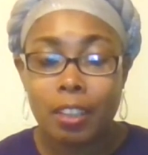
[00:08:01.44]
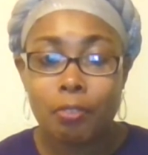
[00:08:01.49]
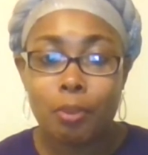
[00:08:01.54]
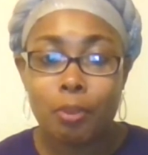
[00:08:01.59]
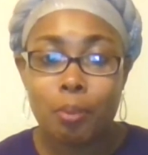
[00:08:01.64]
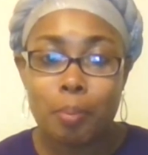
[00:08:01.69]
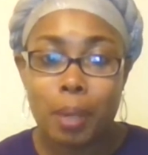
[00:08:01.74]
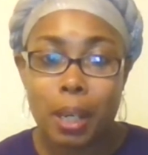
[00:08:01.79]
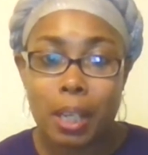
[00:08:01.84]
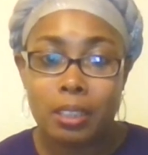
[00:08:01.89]

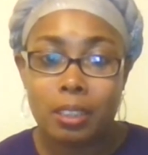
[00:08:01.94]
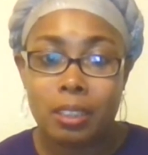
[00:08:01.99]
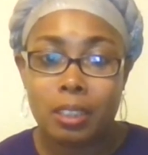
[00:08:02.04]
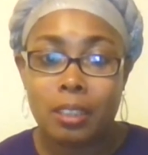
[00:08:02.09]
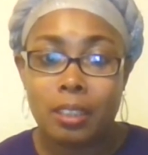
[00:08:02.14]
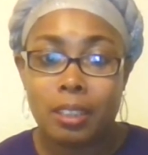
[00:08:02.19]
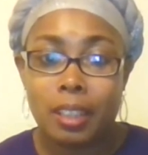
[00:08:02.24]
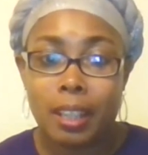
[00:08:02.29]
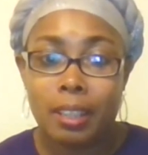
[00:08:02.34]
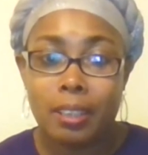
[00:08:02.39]

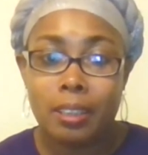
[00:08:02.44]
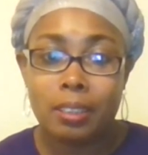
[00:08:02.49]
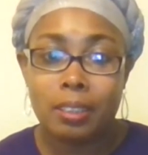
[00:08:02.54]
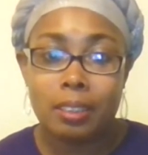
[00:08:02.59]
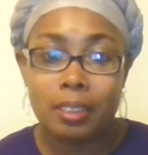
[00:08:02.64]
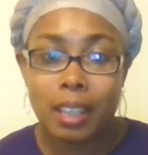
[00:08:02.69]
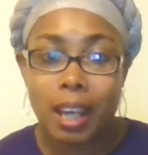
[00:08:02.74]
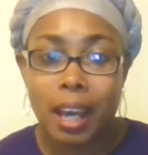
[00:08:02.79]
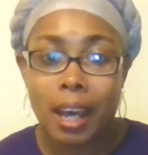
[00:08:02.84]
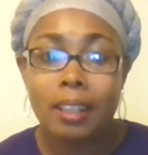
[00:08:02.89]
information that
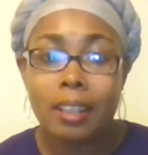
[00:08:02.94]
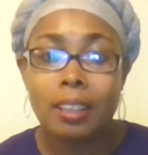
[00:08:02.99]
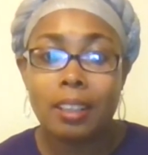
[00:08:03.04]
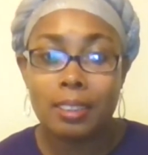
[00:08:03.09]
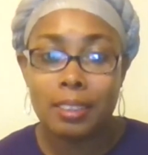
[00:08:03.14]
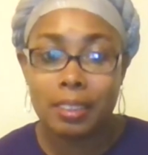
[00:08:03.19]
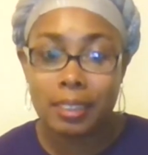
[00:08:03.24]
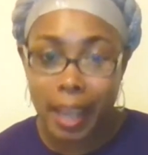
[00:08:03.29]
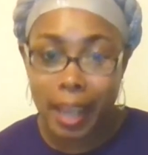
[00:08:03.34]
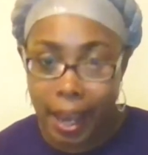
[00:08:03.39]
is not
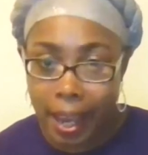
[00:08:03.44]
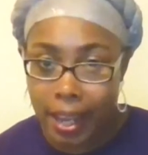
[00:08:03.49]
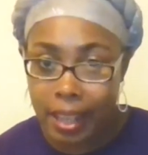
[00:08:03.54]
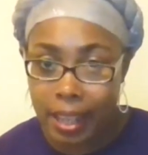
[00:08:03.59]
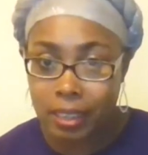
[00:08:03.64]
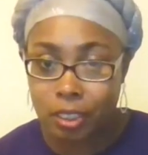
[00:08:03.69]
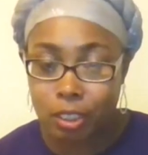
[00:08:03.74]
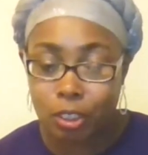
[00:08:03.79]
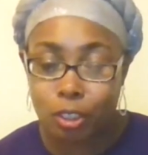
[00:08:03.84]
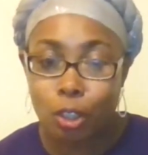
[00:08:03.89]

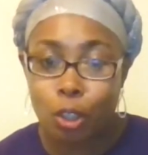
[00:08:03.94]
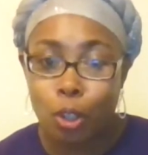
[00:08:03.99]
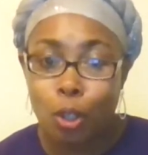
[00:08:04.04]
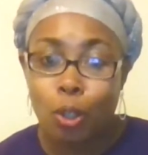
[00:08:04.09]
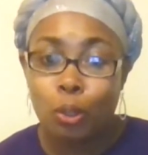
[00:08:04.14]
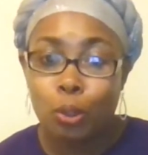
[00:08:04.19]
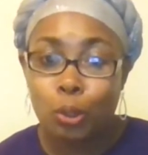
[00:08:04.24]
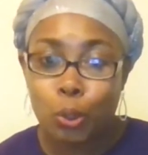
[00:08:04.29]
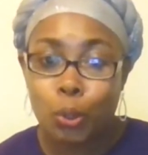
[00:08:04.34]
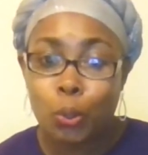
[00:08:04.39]
attached
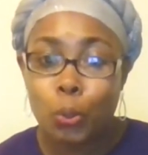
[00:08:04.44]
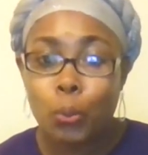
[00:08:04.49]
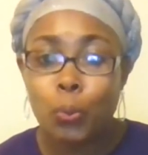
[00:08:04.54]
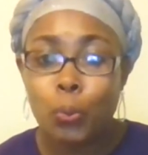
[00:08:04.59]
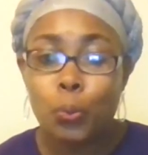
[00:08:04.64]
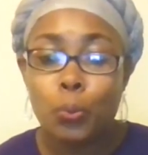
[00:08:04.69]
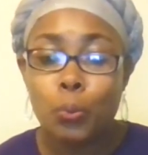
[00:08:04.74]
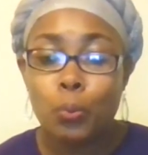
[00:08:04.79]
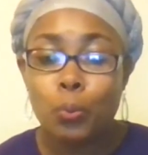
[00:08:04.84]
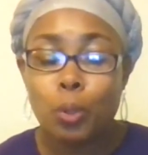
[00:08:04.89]

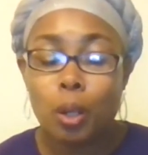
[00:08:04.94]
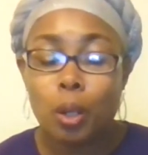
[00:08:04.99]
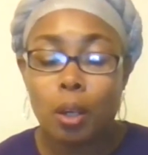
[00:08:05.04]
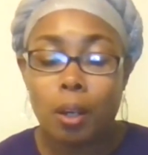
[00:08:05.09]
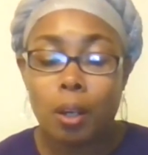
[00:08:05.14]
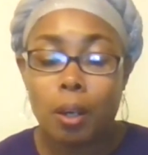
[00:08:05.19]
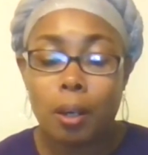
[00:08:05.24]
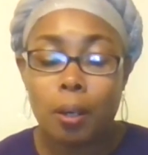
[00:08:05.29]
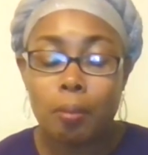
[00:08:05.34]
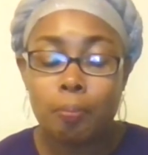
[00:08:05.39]
to
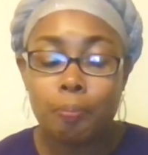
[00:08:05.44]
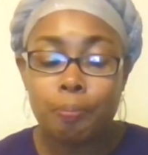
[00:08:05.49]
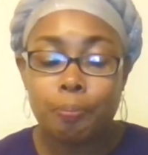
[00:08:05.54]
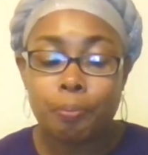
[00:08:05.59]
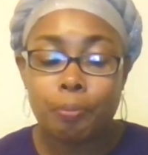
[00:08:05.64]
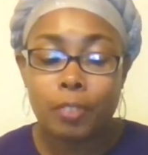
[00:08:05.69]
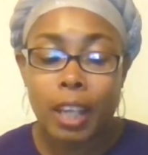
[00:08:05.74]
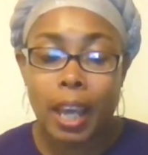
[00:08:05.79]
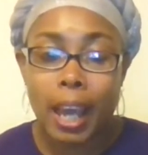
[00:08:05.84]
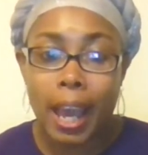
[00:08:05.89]

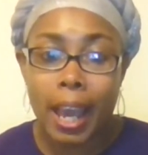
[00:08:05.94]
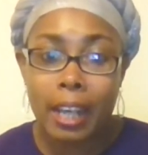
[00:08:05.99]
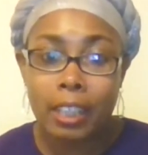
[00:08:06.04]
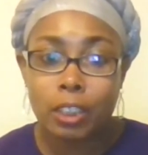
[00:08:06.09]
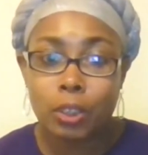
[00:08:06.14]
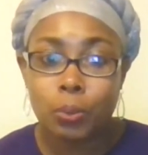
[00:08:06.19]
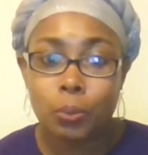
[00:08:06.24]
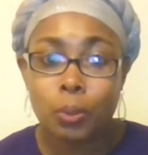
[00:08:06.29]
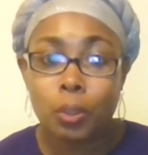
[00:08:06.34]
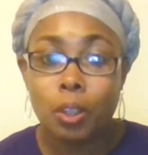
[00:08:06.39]

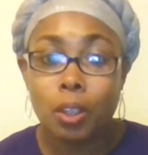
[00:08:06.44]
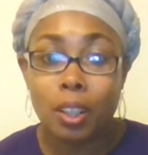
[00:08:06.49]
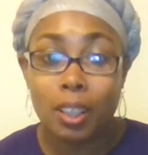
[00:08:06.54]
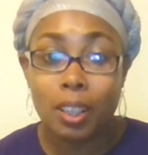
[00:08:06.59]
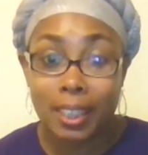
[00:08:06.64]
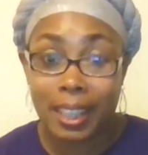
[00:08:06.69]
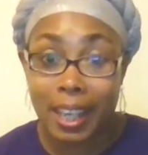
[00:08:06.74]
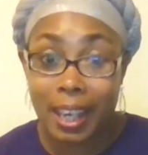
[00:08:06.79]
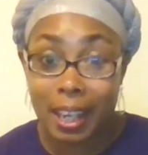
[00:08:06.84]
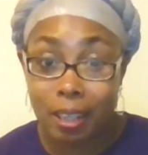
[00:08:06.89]
actual
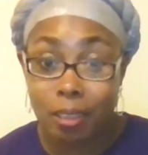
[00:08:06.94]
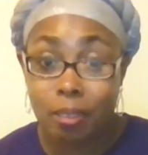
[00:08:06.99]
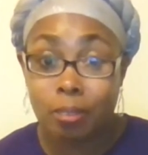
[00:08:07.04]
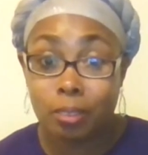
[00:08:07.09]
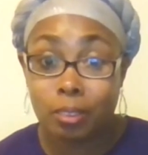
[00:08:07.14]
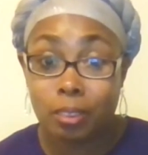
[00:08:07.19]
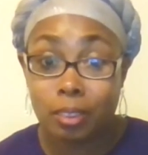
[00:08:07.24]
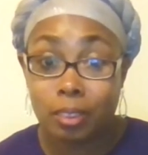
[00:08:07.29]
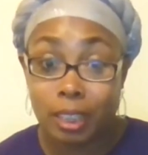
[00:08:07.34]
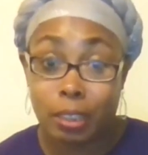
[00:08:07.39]

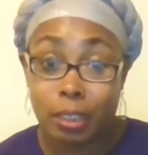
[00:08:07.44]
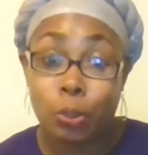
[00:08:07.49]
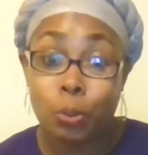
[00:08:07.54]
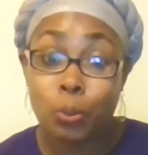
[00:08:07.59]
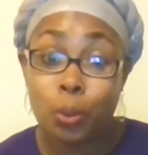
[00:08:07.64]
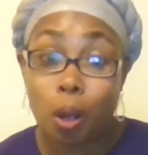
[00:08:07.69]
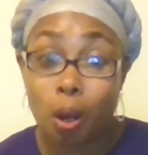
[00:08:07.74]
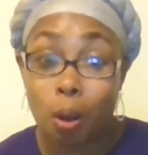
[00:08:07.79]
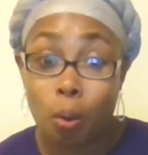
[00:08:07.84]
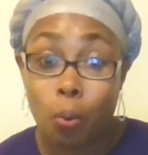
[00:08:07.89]
accounts that
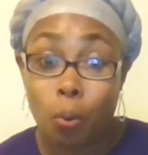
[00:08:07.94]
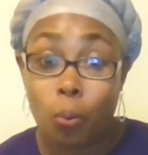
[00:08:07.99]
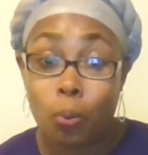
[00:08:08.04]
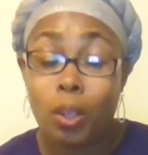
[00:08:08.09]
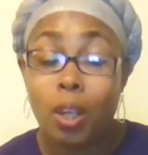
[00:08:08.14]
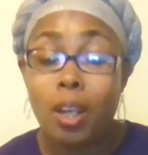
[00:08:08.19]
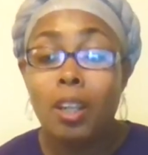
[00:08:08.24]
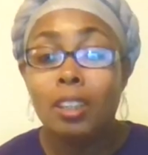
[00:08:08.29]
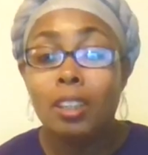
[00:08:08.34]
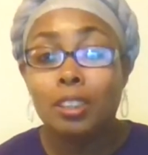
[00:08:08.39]
you hold.
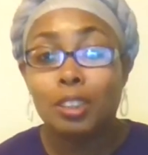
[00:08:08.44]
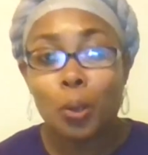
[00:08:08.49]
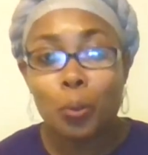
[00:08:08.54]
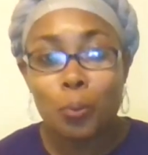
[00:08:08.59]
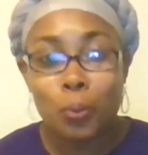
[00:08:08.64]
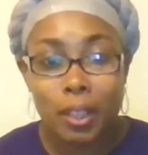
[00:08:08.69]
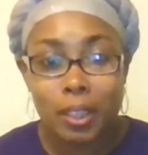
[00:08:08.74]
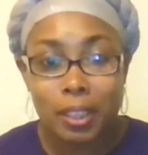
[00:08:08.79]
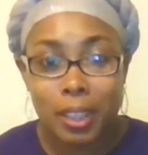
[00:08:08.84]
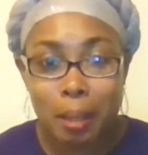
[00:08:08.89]
So
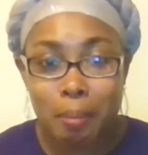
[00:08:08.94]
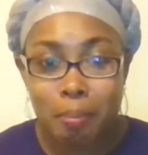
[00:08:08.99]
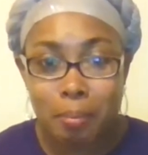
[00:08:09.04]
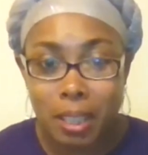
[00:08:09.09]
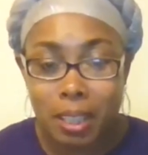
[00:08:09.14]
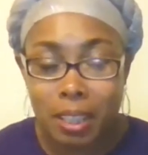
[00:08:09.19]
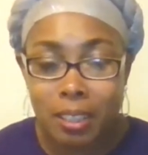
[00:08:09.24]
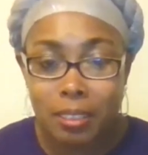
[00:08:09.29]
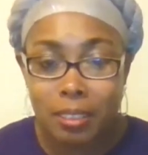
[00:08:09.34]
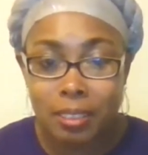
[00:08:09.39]
what that
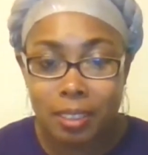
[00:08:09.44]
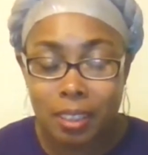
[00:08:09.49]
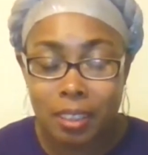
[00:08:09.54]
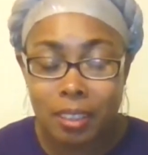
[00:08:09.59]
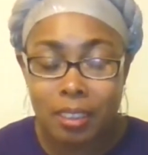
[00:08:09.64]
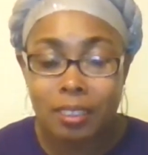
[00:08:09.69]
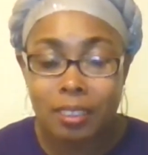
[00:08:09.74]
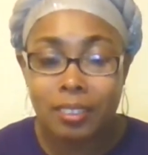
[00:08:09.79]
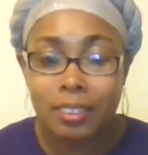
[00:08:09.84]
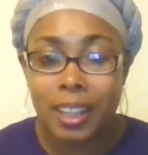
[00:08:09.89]
means
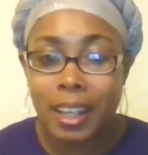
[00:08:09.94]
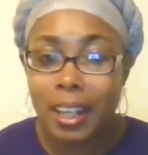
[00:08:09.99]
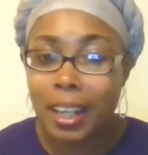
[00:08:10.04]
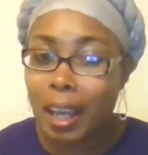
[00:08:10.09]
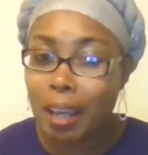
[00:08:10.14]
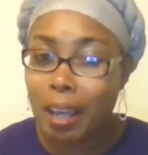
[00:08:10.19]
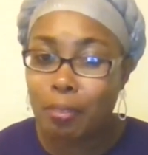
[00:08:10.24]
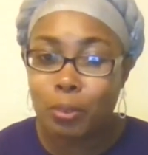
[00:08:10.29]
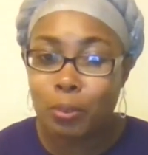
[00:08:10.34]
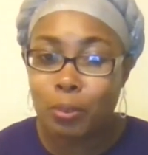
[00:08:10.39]
is they
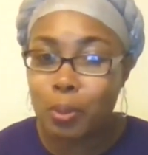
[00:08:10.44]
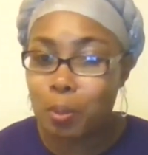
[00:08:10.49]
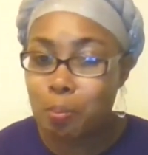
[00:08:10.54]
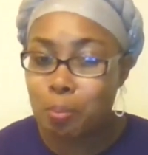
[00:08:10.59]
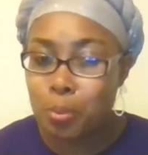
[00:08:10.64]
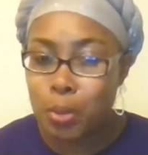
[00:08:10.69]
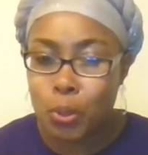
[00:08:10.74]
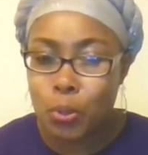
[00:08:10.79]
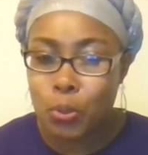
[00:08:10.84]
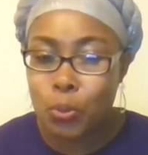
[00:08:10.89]
have to
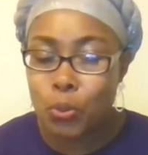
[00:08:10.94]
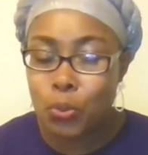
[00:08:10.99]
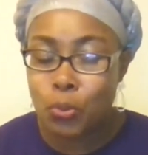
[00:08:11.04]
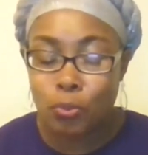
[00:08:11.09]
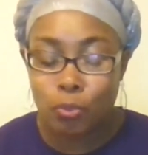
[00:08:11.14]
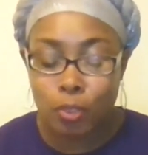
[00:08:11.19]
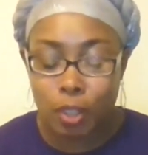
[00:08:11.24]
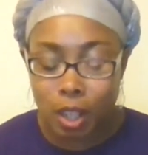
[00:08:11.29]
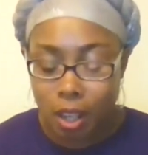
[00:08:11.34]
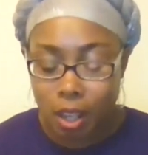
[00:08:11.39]
remove